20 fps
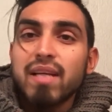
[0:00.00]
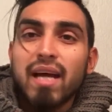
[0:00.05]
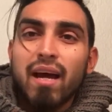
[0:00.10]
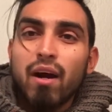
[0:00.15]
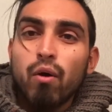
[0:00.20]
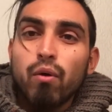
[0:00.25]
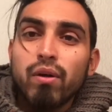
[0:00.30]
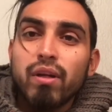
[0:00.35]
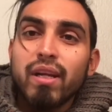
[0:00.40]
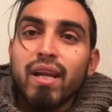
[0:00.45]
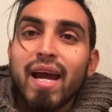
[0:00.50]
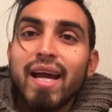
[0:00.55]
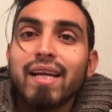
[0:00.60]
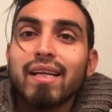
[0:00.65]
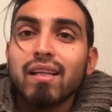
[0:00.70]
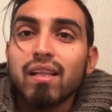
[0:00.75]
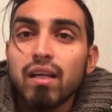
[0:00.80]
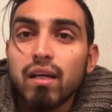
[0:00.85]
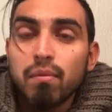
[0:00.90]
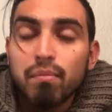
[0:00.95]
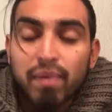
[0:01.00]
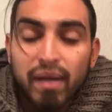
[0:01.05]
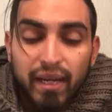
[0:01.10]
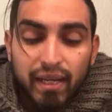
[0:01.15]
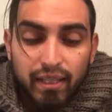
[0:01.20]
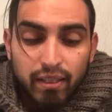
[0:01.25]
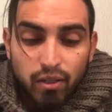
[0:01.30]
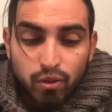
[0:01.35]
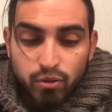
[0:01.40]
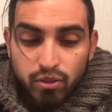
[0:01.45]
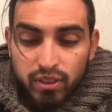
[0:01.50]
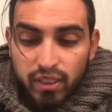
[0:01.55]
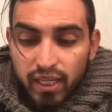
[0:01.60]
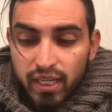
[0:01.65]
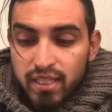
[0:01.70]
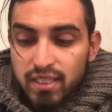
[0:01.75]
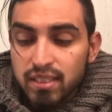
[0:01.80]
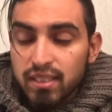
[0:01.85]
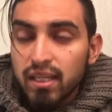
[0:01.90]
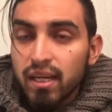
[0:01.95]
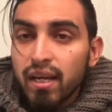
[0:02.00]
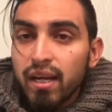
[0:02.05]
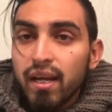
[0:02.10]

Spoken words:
I owned a nightclub back in those days,